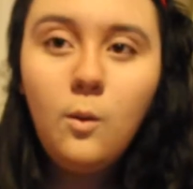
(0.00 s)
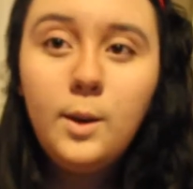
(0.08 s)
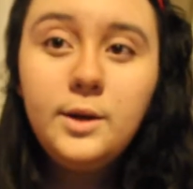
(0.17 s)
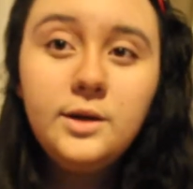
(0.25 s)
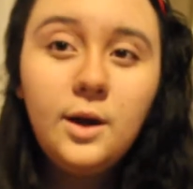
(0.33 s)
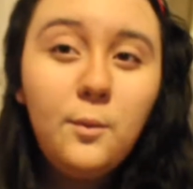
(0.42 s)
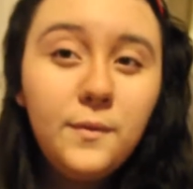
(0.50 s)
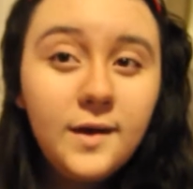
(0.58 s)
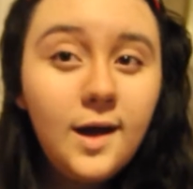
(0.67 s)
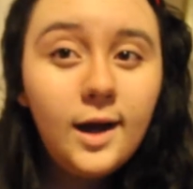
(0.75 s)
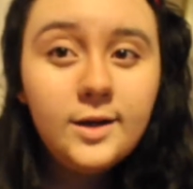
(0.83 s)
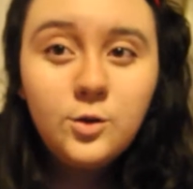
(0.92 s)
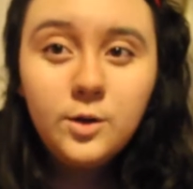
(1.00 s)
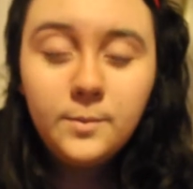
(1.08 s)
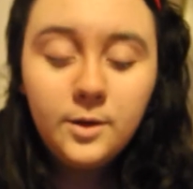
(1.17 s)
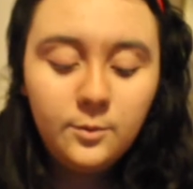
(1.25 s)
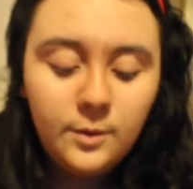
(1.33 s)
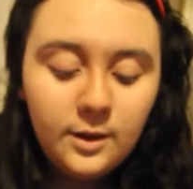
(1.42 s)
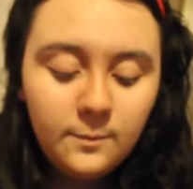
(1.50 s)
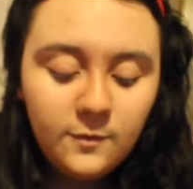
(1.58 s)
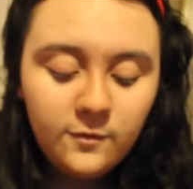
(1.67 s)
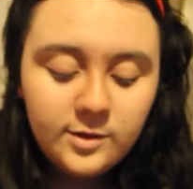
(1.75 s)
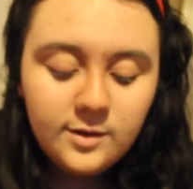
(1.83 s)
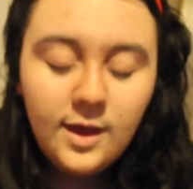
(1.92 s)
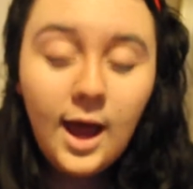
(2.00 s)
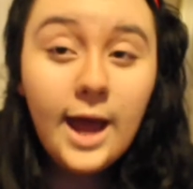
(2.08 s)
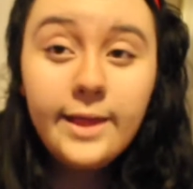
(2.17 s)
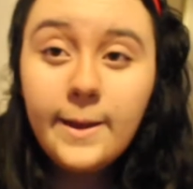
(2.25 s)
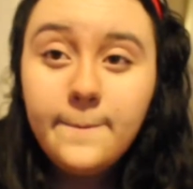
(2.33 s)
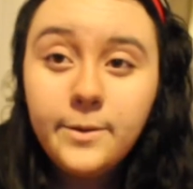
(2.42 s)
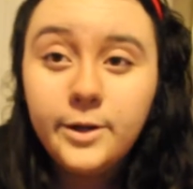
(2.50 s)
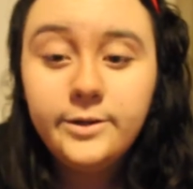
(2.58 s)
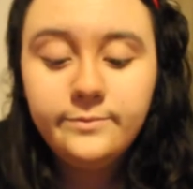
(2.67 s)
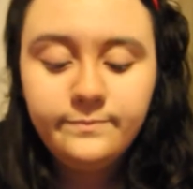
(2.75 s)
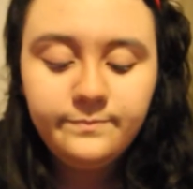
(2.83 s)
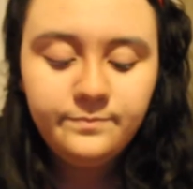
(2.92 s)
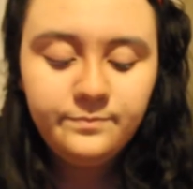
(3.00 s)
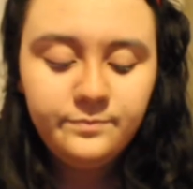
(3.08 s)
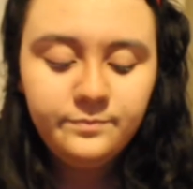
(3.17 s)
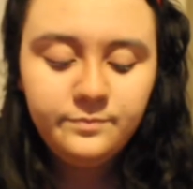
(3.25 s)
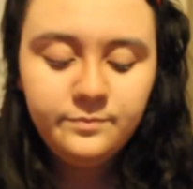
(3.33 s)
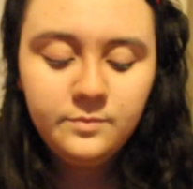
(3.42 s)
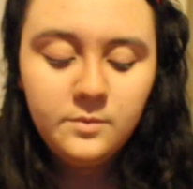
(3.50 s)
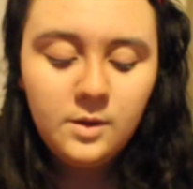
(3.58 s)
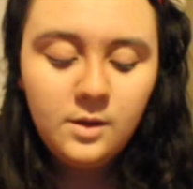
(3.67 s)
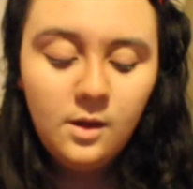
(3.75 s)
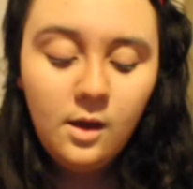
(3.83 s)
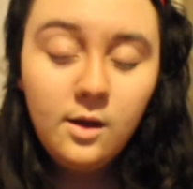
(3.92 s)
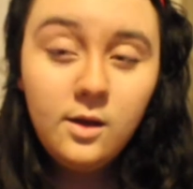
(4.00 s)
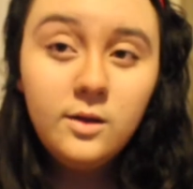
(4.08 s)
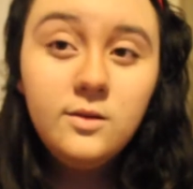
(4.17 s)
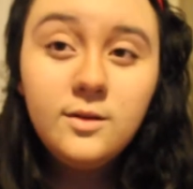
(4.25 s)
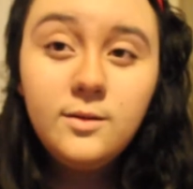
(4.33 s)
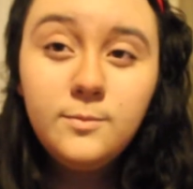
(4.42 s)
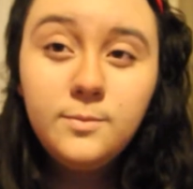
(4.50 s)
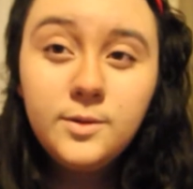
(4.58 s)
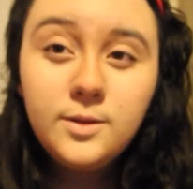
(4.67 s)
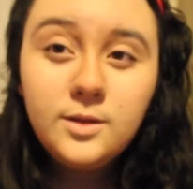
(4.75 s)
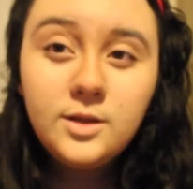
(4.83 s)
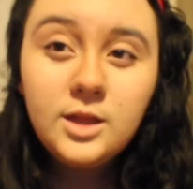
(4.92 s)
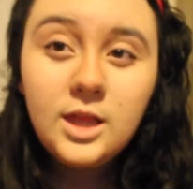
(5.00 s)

When you're done with the contour part, we can move on to the highlight part. Super